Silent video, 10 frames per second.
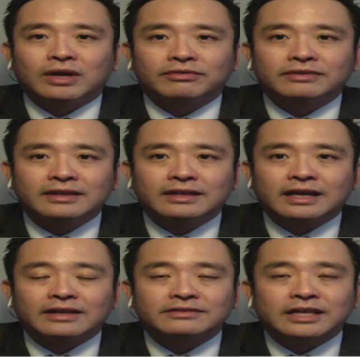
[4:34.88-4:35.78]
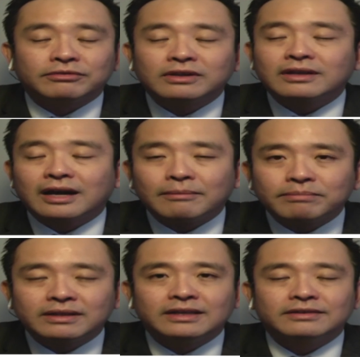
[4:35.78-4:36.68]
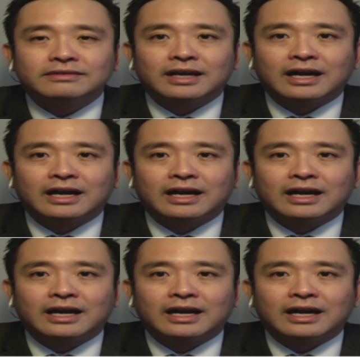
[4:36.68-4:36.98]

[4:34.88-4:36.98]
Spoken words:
We have seen several companies